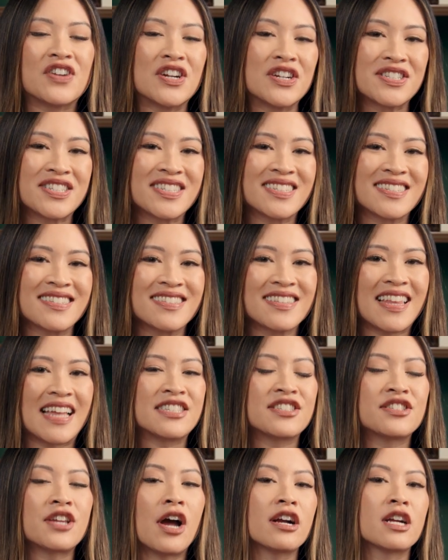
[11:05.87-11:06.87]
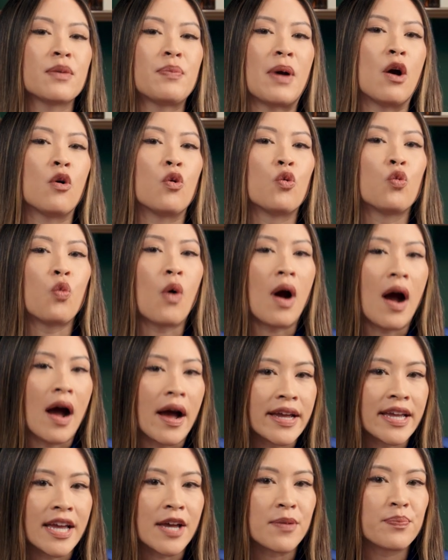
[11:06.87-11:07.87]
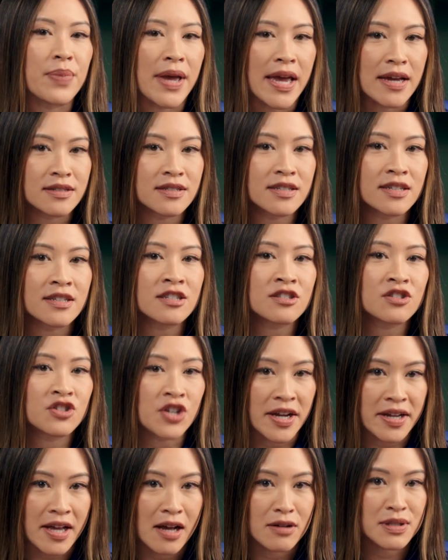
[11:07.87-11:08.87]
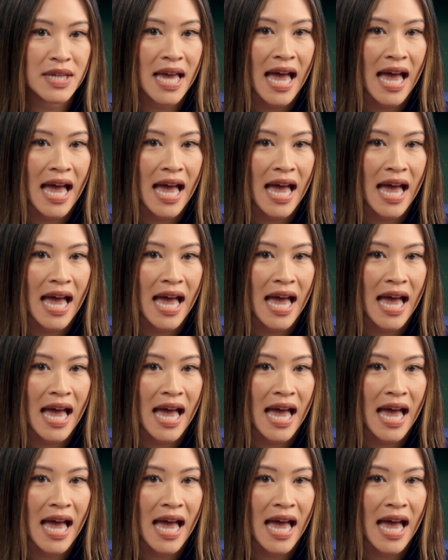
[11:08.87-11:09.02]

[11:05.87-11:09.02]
First, let's talk about why abandoned checkouts